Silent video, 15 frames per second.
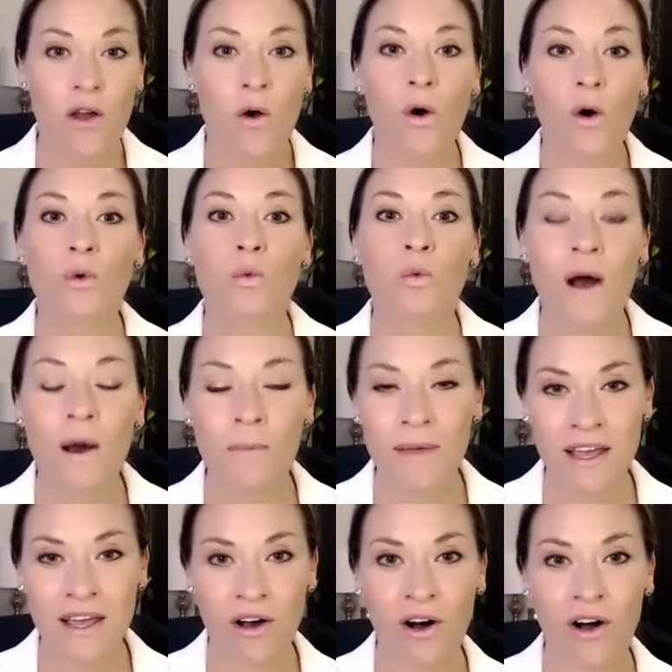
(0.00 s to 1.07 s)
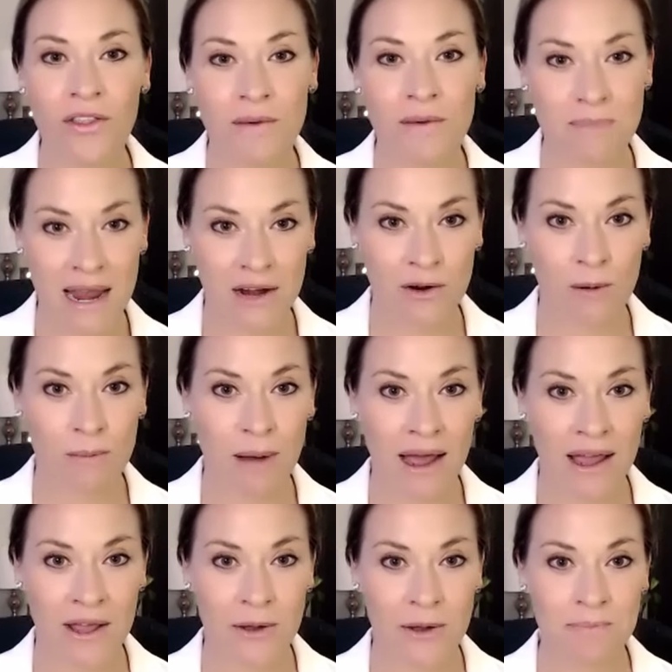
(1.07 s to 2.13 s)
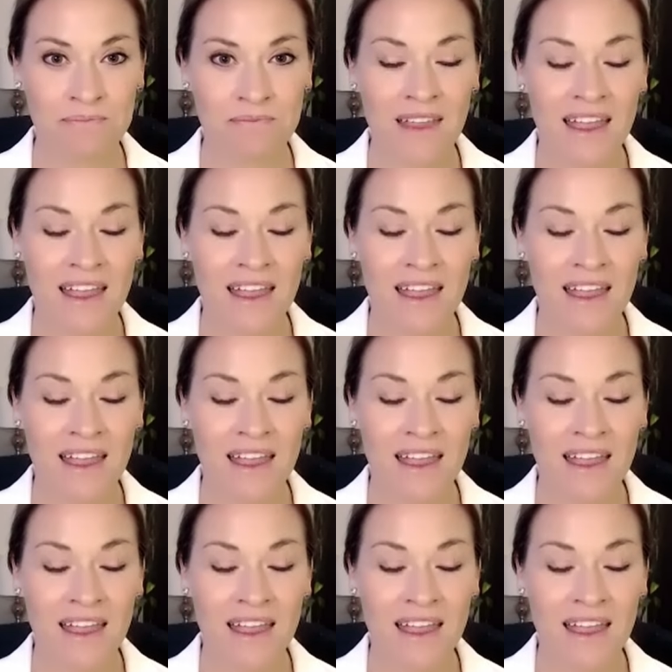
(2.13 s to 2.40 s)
or what we call the microbiome.